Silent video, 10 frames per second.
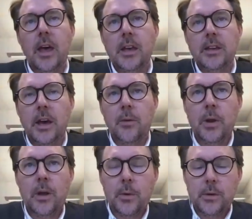
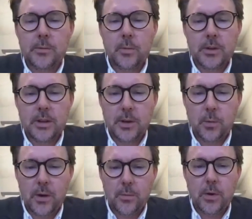
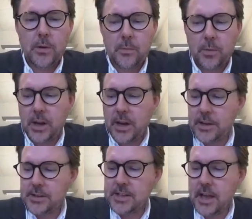What I
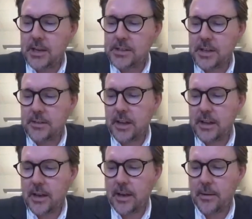understand is that
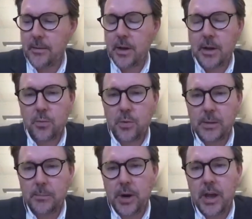they
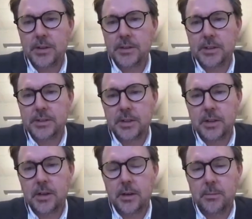rebranded it
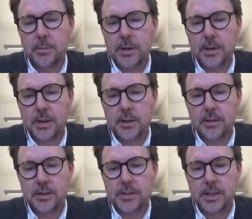a bit
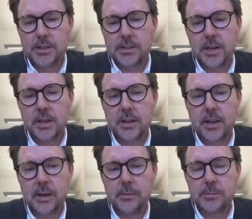and they changed
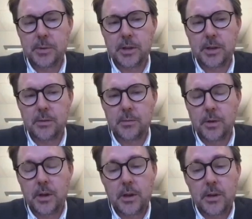names. But
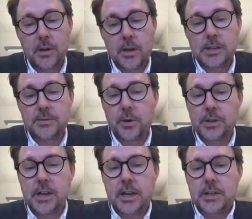as
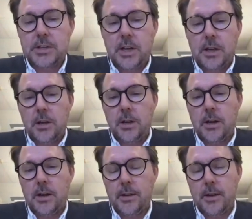far as I can
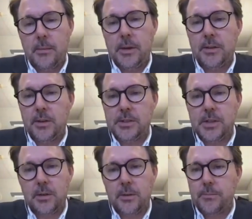tell, I mean, they're
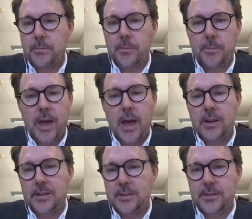still
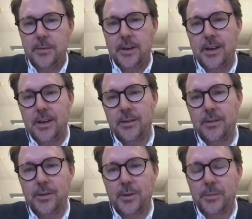at it,
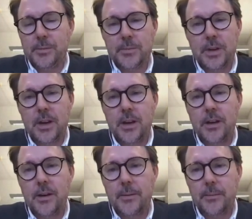you know,
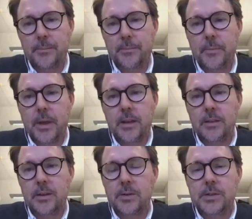
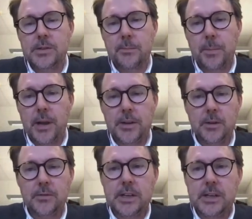and there is
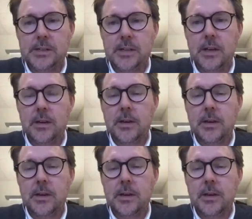plenty of these